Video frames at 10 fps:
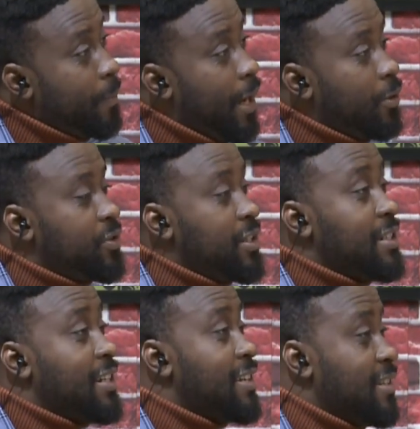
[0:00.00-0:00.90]
Now you see
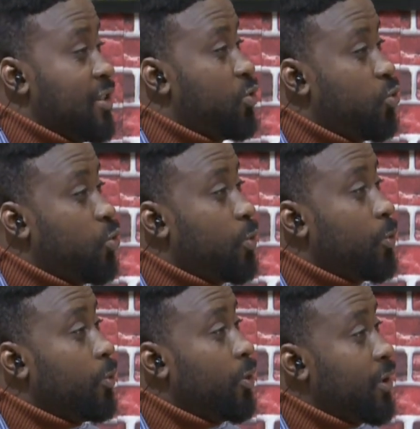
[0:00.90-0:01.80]
Gen Zs who
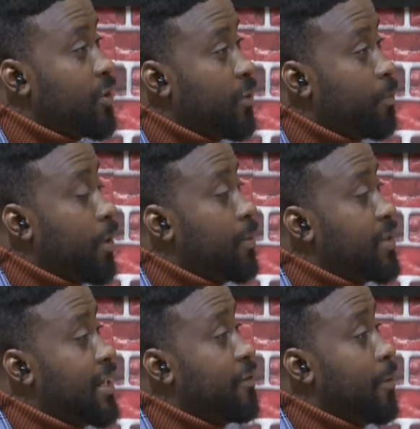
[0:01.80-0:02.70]
will not probably
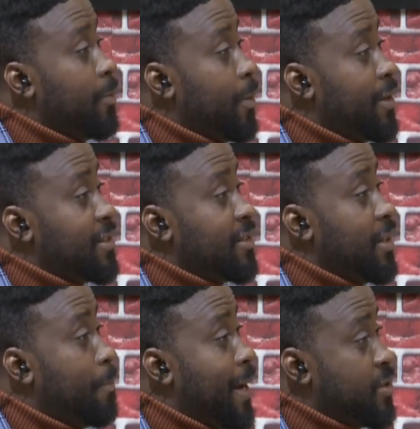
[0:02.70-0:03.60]
see their family members till
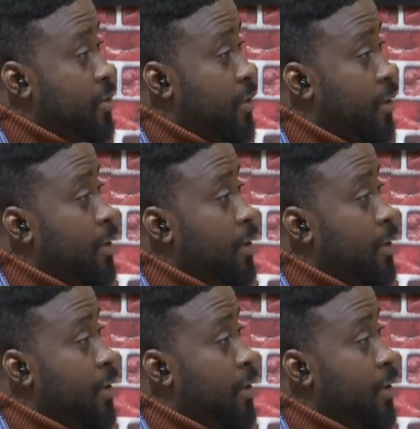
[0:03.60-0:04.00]
they pass on.